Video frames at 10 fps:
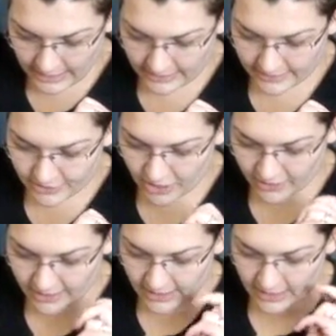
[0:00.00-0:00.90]
It's a
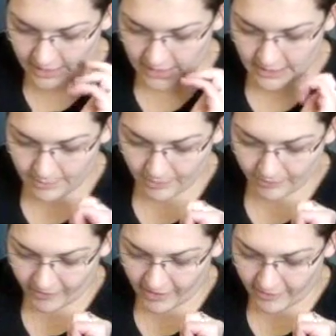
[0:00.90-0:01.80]
chunky number
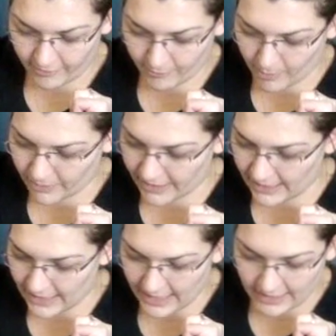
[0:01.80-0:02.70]
five
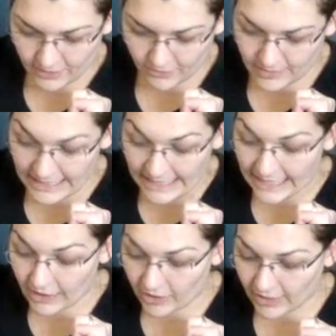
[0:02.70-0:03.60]
bulky and you knit
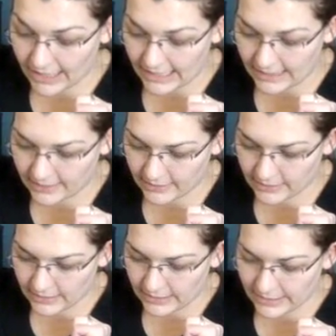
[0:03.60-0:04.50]
it on
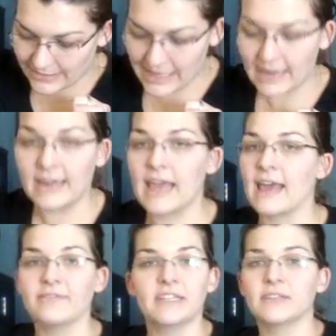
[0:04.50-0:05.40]
10 and a
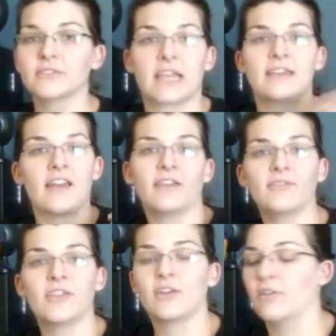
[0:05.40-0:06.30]
half needles and none
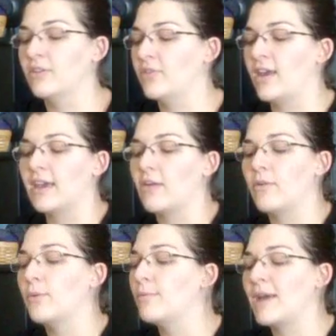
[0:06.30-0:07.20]
of the yarns I
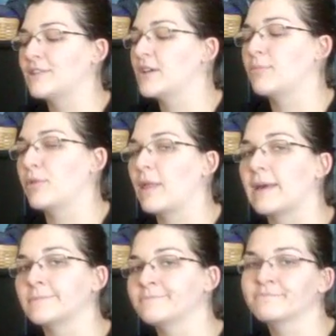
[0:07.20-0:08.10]
own match up with that.